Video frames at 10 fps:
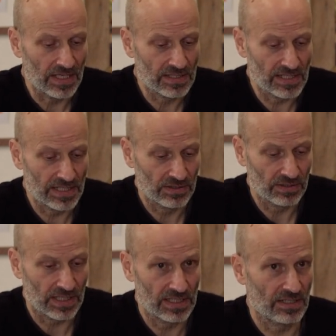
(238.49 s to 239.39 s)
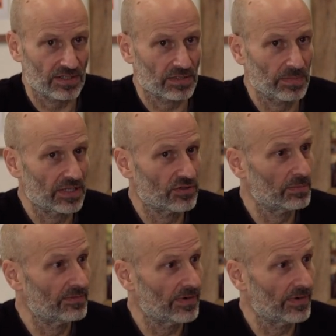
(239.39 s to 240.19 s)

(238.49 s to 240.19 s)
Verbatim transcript: until I started speaking to him in